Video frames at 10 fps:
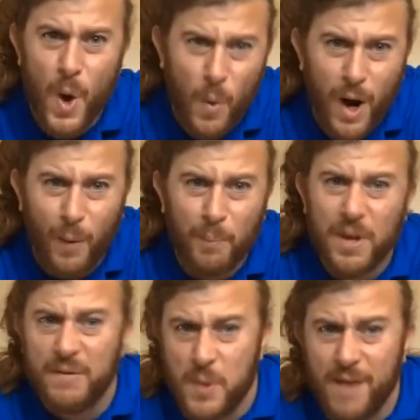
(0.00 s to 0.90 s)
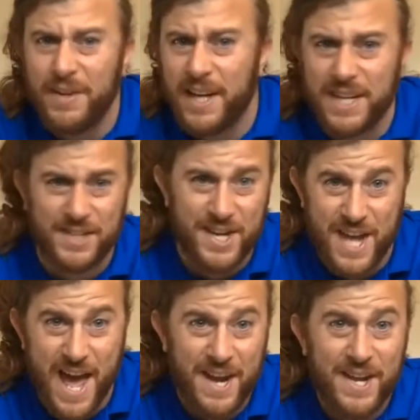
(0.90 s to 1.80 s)
Well, if you haven't guessed it
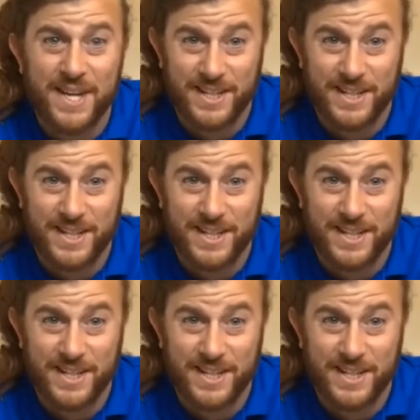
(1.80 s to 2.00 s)
yet,